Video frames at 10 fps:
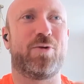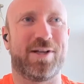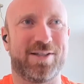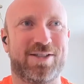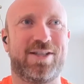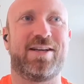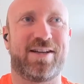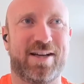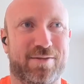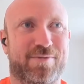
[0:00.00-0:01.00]
You can see it
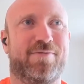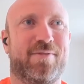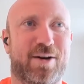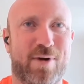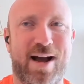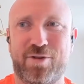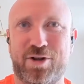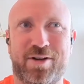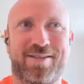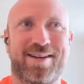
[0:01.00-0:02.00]
kind of
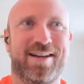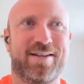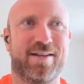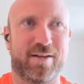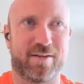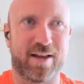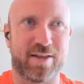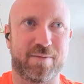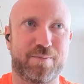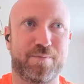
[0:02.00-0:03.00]
unraveling, and
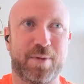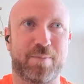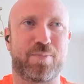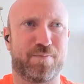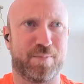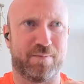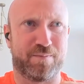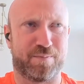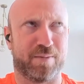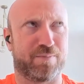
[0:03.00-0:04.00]
the
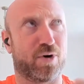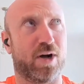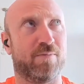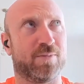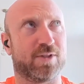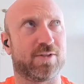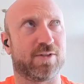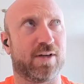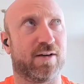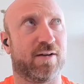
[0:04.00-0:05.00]
problems it's
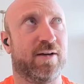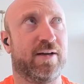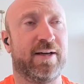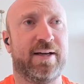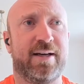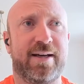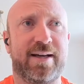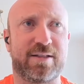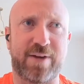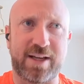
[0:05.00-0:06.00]

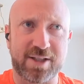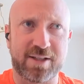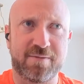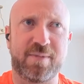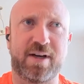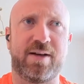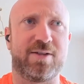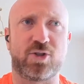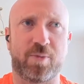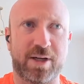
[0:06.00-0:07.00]
facing in
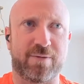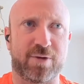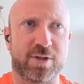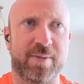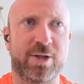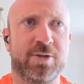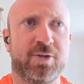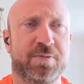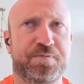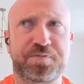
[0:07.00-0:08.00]
so many different dimensions.